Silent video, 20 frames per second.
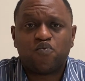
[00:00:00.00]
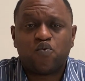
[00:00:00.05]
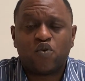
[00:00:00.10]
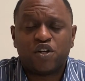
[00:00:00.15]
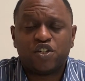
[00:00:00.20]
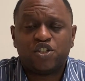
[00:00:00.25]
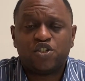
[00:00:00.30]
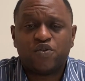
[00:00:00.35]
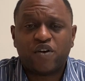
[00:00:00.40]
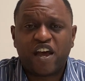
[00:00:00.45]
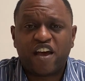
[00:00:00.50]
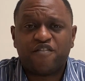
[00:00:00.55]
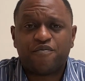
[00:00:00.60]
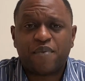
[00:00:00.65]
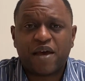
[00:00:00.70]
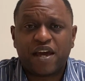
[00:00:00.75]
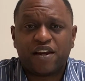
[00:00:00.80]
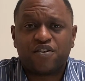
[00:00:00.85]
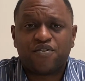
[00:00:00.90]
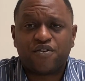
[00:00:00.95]
Once you have
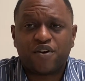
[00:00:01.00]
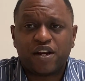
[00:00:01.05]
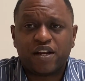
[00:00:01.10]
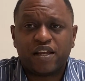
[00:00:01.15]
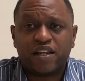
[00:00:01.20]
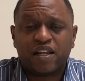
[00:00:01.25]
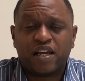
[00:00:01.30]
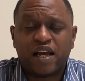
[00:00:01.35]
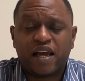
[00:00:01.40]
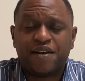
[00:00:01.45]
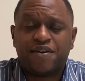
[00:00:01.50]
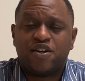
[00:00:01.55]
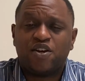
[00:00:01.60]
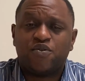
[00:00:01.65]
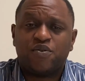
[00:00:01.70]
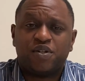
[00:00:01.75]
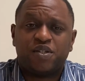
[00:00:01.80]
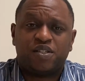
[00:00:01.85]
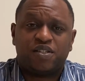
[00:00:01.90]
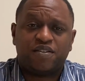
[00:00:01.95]
bad credit, I
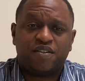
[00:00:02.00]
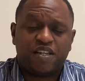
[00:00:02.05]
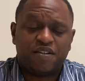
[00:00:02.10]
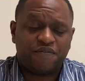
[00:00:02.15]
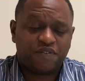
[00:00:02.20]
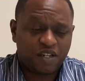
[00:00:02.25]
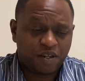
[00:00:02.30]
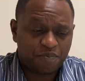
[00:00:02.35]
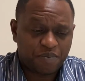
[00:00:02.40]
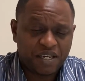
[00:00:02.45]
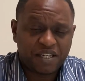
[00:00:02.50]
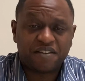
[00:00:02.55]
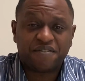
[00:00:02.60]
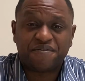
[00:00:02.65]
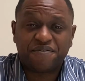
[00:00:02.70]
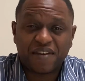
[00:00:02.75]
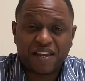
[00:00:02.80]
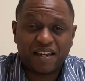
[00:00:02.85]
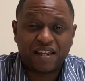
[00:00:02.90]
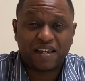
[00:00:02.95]
know it can be
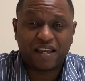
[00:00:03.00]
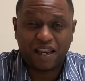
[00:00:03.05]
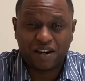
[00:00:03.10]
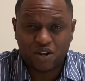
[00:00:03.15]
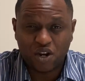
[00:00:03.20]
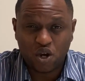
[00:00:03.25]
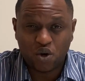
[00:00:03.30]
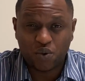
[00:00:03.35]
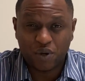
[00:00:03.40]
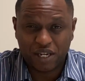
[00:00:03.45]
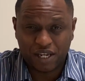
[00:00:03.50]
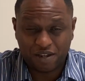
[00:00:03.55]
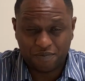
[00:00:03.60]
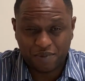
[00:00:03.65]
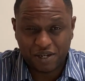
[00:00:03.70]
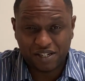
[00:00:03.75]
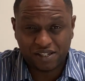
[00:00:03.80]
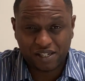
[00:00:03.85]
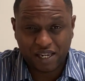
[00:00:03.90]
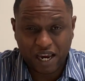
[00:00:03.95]
defeating, I know it can
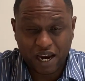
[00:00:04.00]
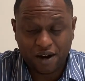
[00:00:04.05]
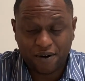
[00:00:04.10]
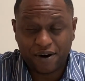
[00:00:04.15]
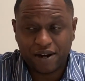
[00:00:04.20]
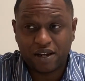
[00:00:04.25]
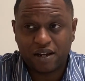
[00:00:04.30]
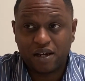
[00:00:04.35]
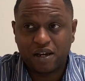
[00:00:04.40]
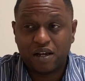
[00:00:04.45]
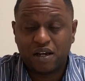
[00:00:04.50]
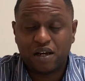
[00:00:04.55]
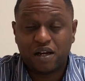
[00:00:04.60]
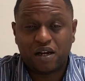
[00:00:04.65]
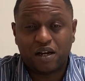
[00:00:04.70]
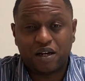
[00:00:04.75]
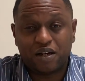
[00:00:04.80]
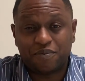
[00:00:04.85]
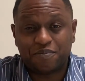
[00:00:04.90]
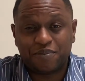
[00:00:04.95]
be scary,
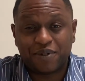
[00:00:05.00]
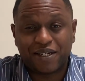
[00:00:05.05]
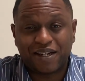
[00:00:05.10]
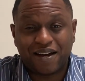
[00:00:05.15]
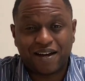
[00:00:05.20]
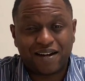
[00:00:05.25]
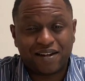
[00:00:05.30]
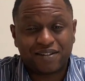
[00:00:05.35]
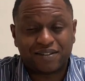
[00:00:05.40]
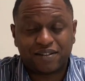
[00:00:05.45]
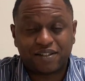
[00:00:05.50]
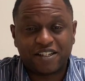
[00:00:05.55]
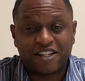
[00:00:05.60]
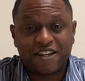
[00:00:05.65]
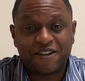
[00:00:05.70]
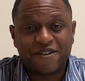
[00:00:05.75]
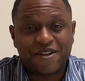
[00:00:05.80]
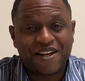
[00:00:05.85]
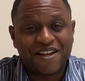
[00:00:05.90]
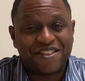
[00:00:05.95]
but
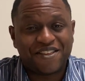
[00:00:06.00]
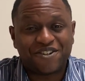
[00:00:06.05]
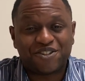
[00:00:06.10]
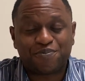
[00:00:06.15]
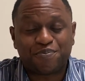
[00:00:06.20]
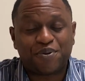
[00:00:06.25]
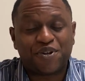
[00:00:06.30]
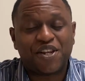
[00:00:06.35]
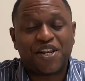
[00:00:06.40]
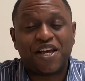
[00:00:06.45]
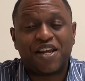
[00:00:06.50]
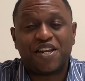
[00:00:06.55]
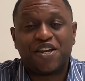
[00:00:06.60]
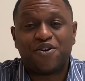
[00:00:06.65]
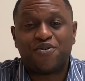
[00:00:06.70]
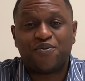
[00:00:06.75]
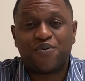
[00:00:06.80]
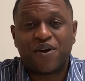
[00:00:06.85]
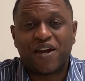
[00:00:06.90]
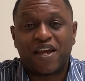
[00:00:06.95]
honestly, there's plenty
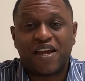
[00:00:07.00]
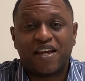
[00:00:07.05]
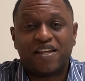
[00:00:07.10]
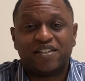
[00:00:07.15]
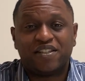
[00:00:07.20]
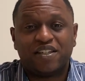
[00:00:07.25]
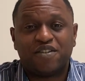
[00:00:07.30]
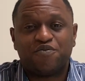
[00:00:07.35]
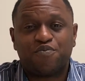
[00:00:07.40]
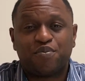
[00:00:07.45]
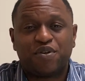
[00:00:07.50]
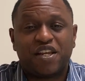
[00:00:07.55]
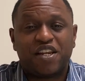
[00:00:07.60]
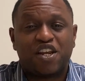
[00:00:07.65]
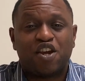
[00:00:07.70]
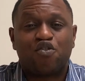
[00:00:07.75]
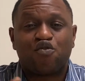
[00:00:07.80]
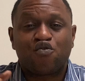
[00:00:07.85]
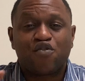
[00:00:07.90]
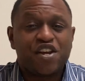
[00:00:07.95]
of ways and
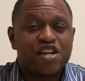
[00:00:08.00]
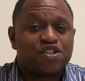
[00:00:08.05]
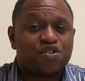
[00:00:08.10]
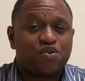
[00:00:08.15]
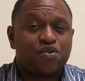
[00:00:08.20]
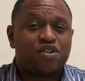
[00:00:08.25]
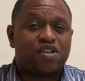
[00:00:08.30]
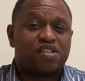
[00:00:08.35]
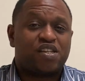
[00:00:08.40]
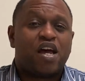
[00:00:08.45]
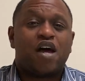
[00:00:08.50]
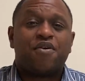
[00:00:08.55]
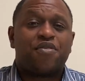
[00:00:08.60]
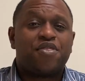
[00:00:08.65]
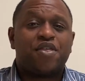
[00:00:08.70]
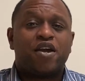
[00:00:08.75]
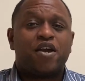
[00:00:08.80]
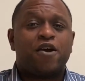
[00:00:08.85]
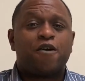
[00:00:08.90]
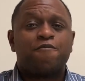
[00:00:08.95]
plenty of resources out
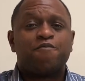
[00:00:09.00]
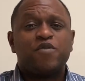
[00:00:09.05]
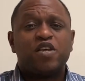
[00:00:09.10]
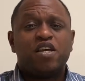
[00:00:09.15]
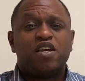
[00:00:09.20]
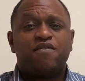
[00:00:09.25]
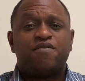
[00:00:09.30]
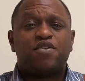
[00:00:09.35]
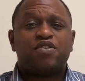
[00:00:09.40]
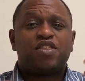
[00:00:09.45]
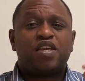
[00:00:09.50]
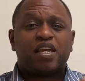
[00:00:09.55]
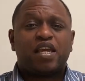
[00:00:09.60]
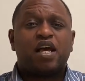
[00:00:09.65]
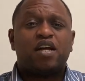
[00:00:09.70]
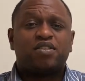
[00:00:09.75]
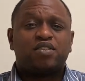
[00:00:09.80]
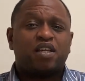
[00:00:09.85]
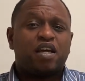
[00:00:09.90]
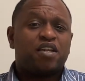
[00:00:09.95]
there, if you think
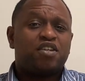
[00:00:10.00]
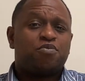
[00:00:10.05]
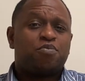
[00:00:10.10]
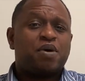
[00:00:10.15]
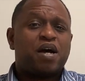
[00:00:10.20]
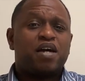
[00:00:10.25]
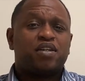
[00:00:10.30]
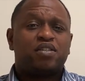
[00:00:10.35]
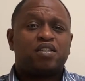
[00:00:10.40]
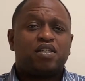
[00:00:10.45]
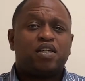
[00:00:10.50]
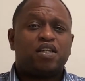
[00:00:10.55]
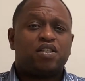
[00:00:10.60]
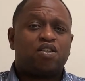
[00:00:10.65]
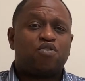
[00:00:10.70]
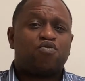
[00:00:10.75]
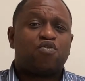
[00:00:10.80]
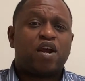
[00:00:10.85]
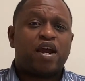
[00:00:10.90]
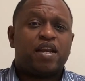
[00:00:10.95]
outside the box and get
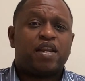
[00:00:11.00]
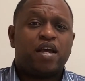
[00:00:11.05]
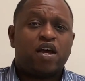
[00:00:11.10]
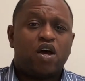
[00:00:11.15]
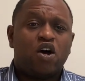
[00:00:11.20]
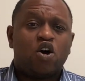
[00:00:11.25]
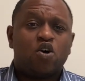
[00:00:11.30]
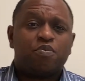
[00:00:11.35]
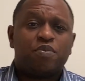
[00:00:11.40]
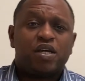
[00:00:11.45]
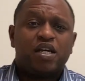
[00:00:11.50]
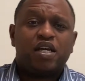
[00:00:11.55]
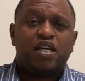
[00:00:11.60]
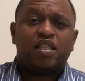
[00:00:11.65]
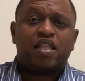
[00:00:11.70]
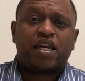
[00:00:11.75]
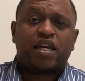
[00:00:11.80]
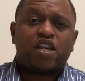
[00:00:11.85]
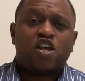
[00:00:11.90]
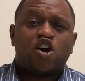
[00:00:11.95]
the right help,
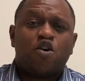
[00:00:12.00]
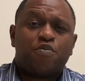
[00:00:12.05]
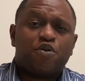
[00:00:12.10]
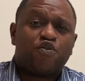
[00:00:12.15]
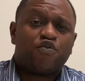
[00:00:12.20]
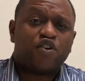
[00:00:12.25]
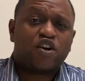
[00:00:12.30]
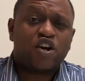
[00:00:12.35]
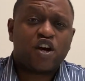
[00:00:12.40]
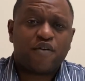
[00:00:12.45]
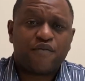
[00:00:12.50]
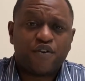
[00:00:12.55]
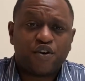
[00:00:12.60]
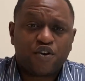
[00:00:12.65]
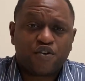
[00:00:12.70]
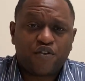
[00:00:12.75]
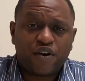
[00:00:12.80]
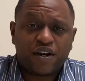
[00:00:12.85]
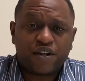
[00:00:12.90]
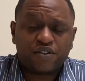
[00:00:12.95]
that can help you recover
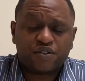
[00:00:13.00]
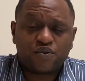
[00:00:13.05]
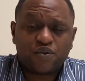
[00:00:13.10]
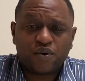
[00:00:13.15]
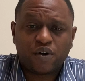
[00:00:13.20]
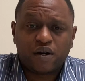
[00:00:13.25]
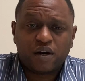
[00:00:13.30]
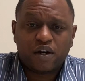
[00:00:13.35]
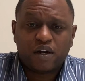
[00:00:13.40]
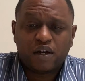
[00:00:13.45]
your credit score.